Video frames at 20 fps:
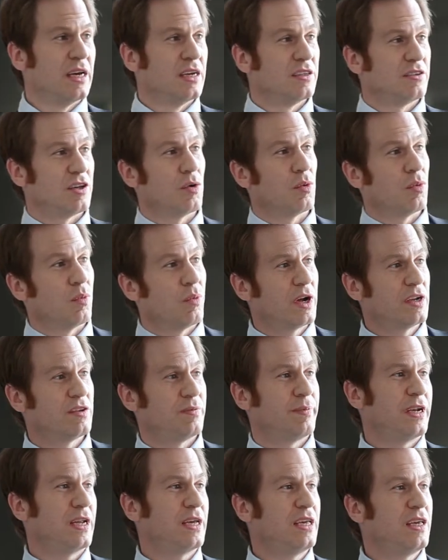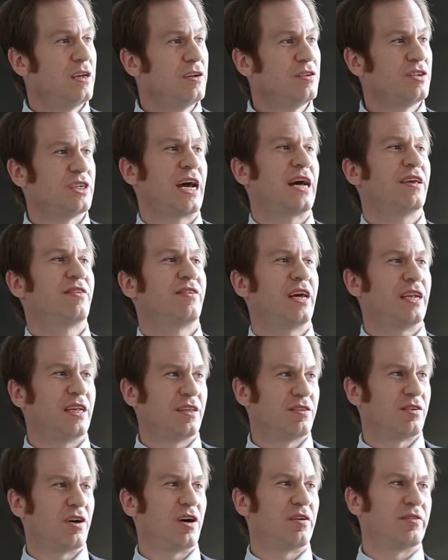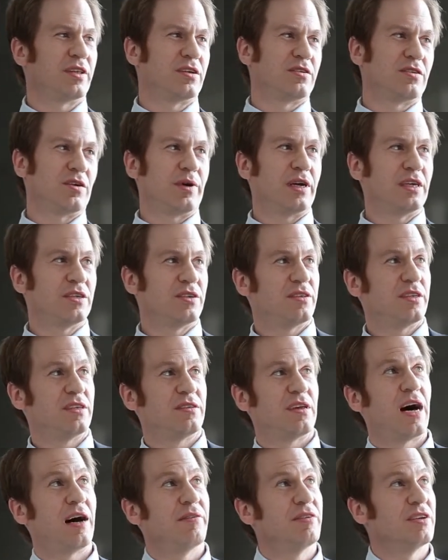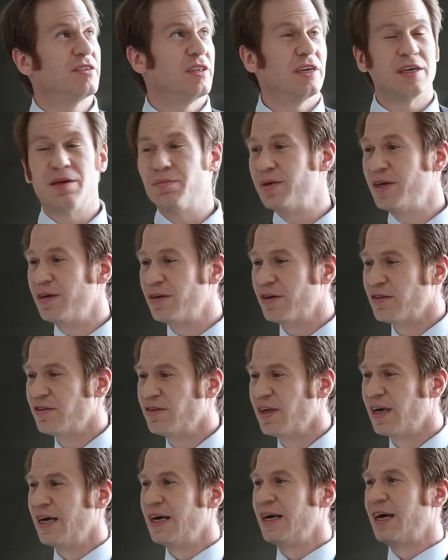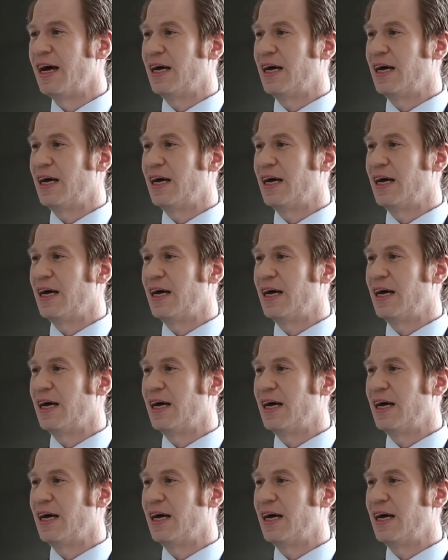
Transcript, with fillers: So what has been a huge asset in solving those equations is obviously computers.